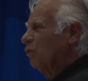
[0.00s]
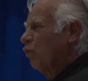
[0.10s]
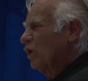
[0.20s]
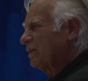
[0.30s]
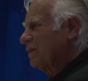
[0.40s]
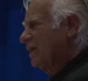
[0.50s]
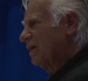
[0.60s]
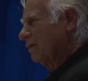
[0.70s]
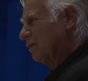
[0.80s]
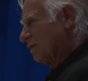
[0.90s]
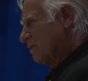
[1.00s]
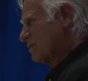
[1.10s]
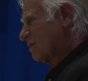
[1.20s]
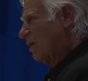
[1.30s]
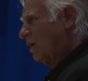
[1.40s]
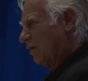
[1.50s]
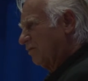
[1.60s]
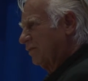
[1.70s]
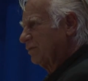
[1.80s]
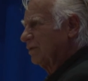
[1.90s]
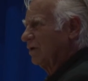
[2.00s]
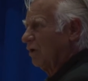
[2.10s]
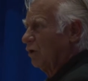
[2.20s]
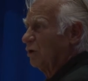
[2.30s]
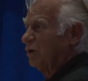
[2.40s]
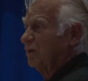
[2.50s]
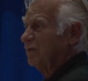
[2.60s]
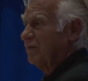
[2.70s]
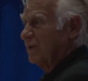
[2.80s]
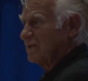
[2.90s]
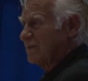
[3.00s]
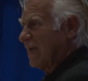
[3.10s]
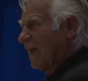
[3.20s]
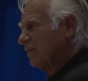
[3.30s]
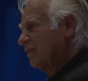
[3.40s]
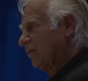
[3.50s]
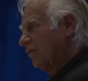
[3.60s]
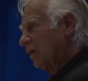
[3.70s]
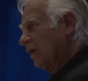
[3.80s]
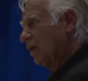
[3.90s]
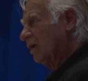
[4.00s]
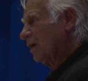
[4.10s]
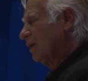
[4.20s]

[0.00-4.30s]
What kills off all of this activity?